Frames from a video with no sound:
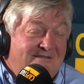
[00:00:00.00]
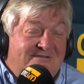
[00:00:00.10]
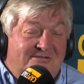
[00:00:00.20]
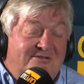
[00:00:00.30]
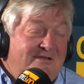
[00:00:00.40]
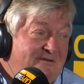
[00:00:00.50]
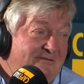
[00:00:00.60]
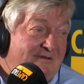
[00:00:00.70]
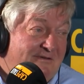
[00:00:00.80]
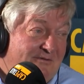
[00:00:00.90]
studio
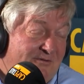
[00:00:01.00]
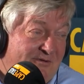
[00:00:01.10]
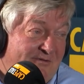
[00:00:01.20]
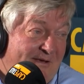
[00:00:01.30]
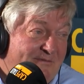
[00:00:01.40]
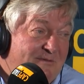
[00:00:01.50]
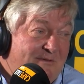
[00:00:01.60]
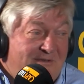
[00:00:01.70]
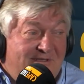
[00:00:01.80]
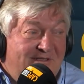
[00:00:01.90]
with Gordon Ramsay,
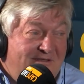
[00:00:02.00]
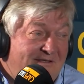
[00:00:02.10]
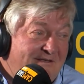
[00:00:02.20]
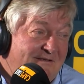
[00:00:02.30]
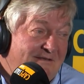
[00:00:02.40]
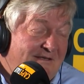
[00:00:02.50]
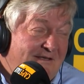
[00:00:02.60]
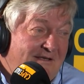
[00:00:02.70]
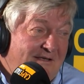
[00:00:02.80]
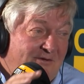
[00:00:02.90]
but we didn't tell
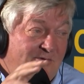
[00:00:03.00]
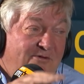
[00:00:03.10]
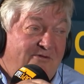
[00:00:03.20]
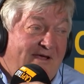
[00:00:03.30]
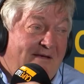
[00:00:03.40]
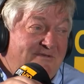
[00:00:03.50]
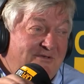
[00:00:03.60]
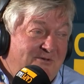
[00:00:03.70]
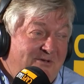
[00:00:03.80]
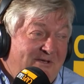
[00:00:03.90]
Gordon Ramsay
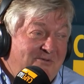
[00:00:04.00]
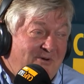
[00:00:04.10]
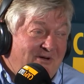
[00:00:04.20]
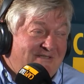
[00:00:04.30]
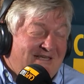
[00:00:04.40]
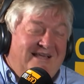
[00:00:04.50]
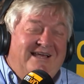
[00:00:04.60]
who he was.